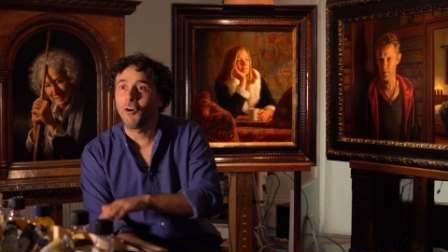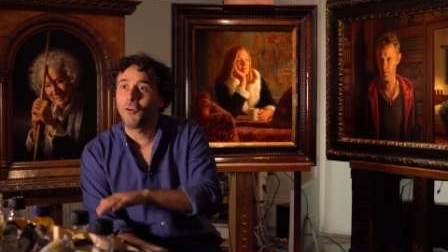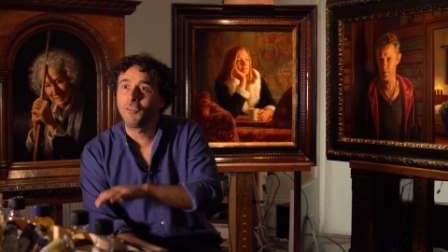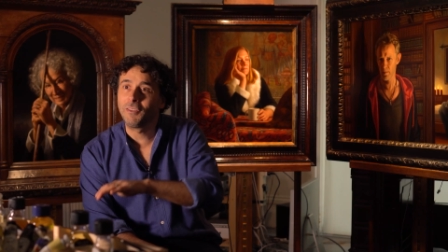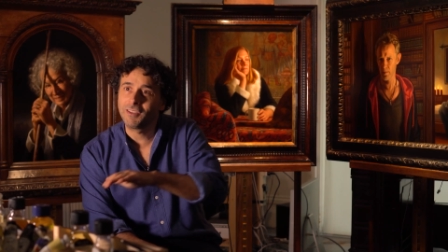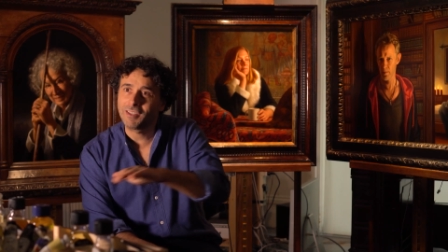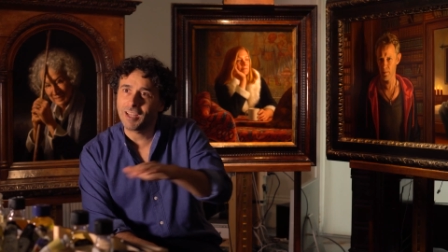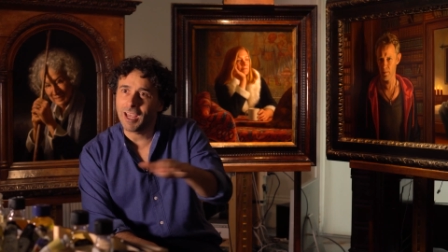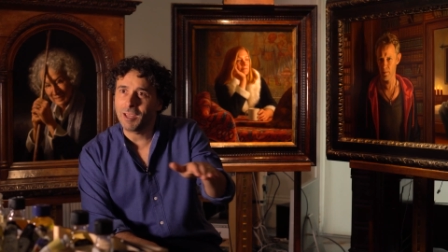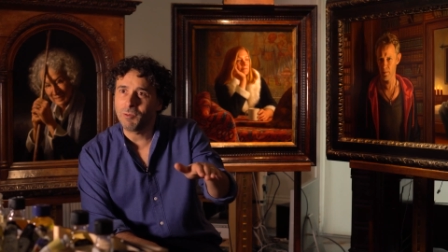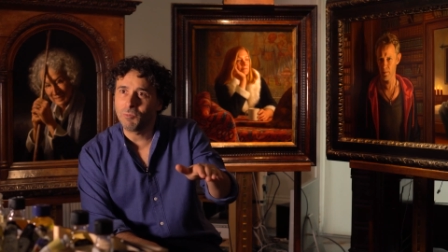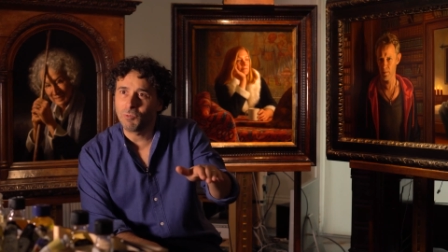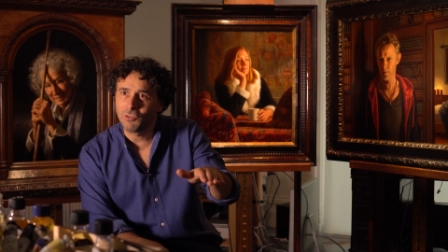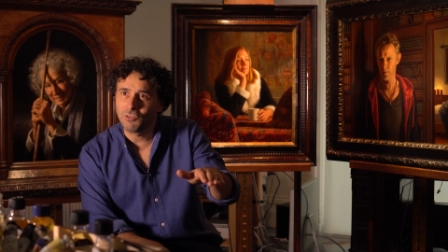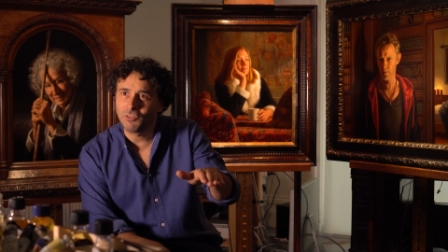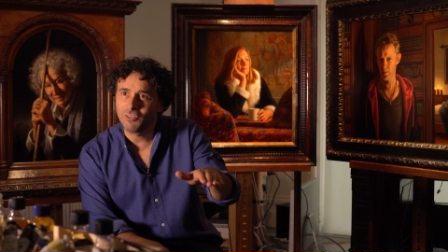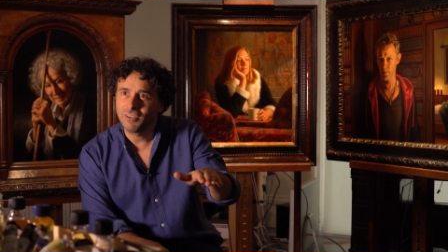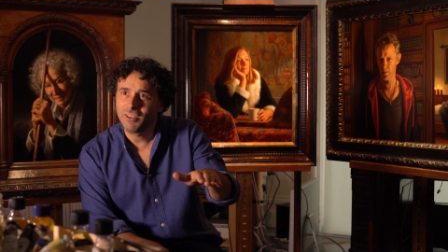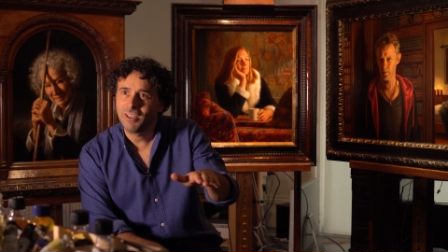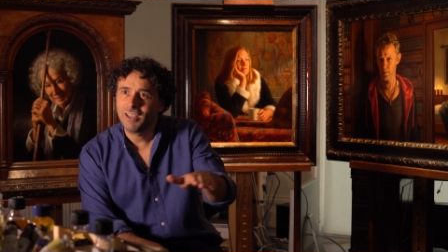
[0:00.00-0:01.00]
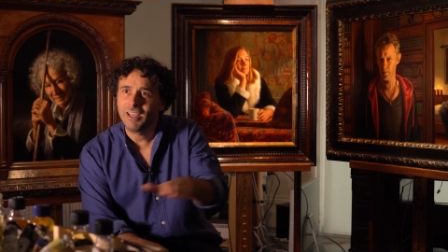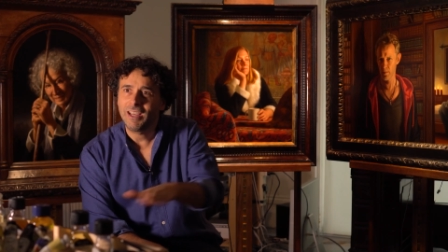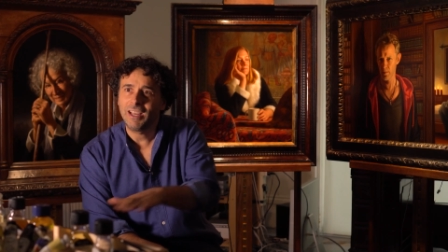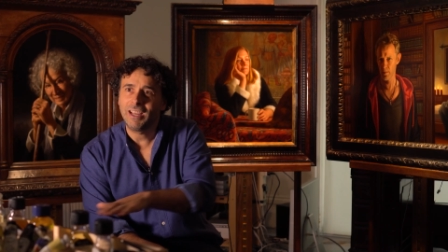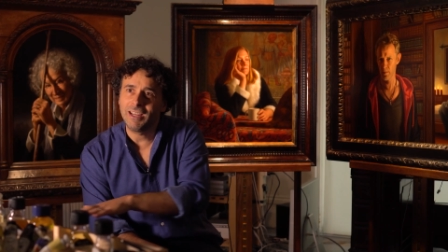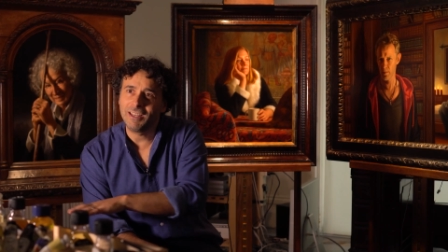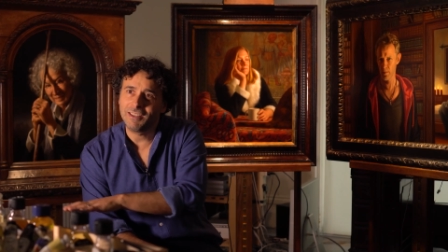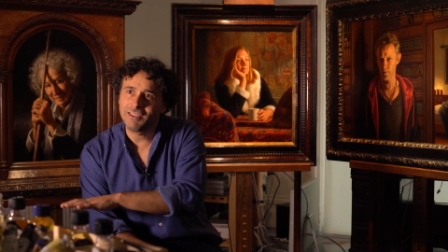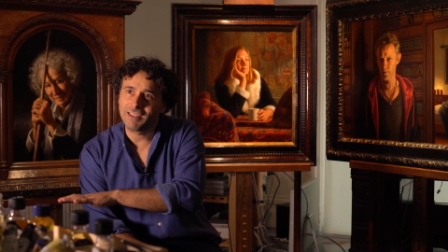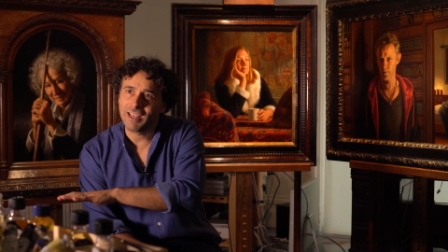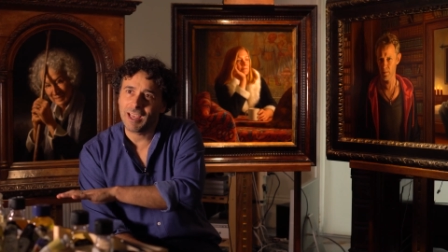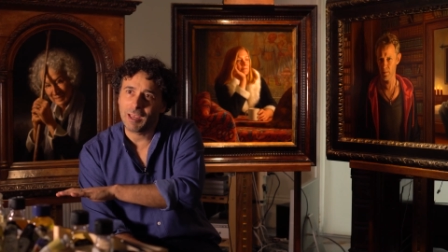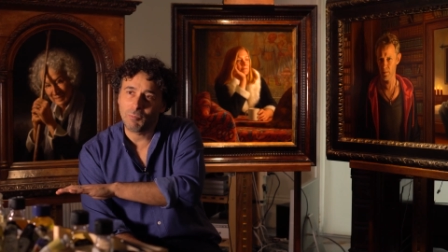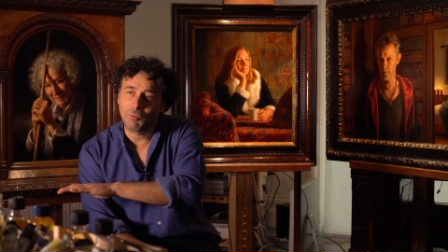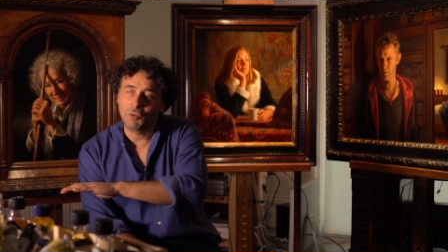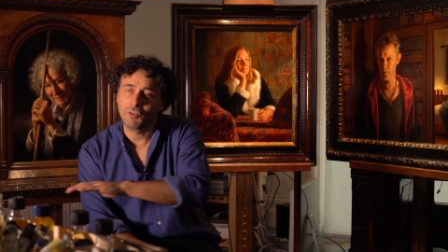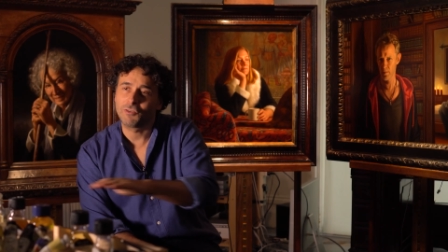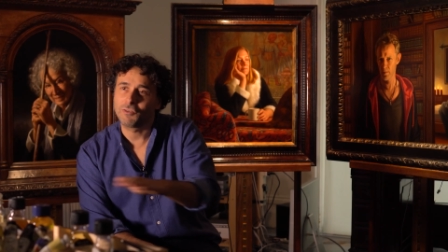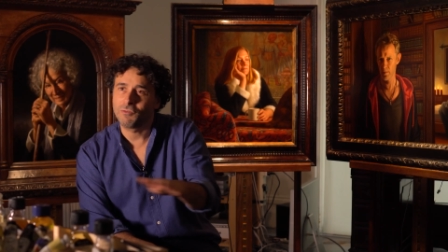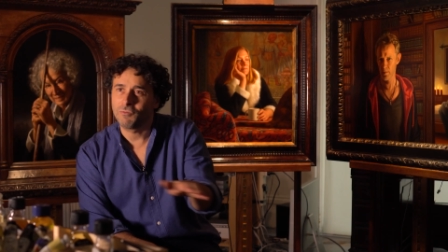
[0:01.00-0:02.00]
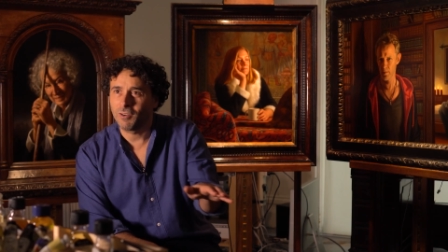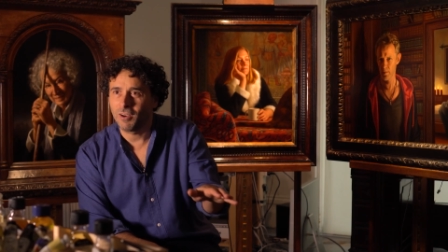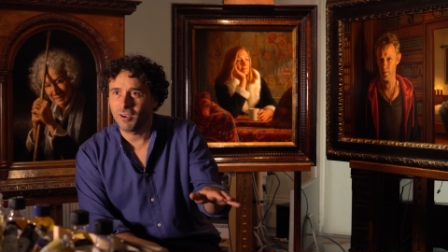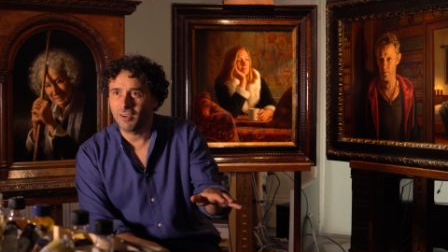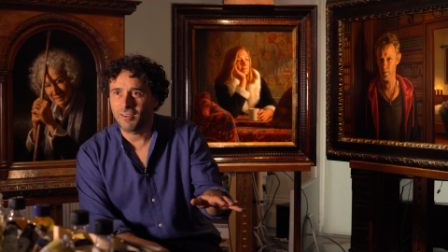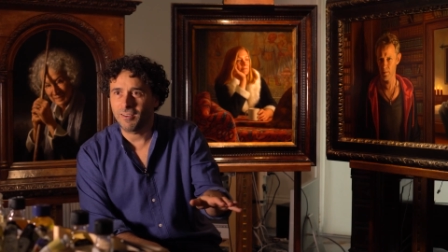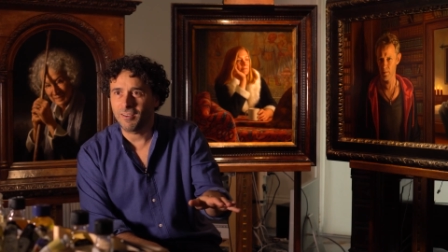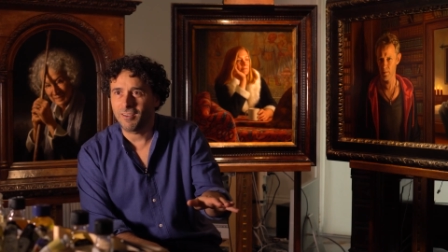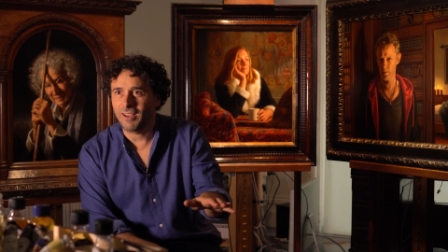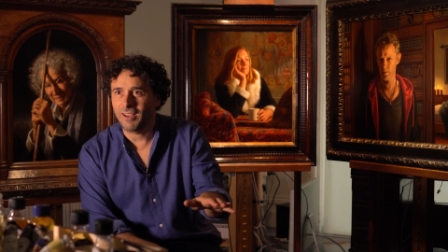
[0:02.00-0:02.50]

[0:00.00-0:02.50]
on the table is a Persian rug,